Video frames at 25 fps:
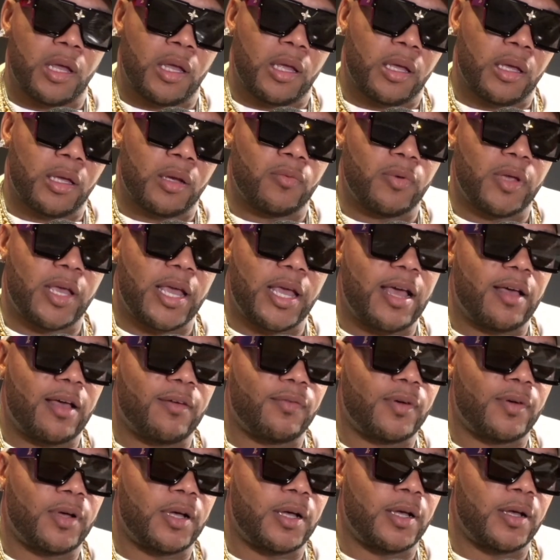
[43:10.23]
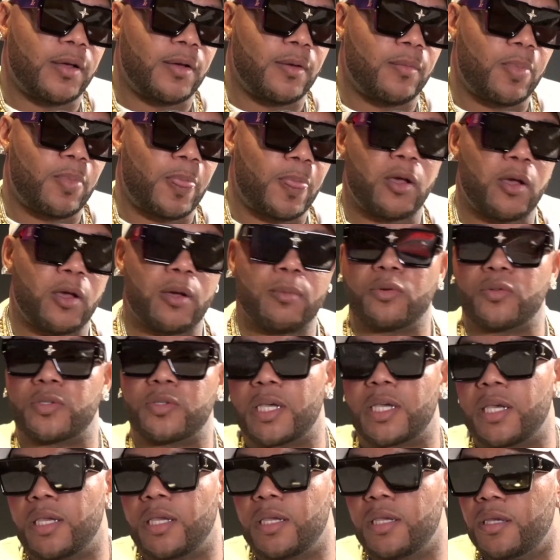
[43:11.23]
And we have Humble
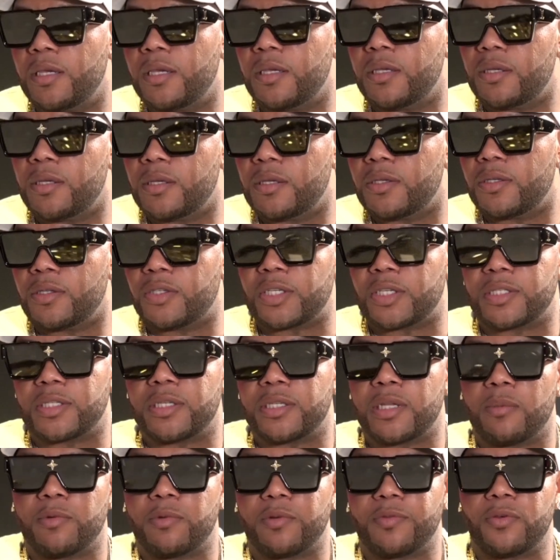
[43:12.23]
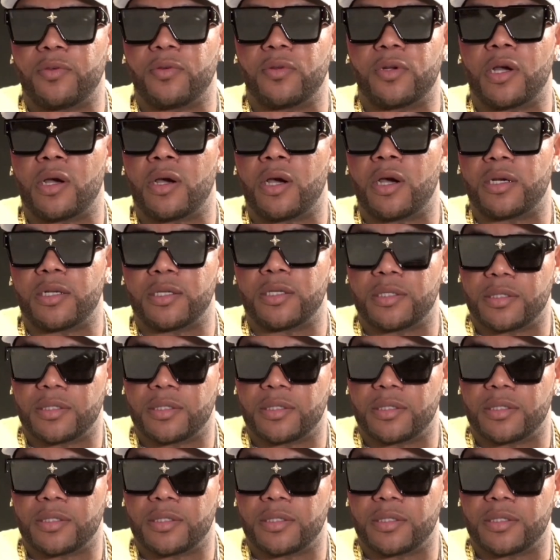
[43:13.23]
Tay, just to name a few of the artists.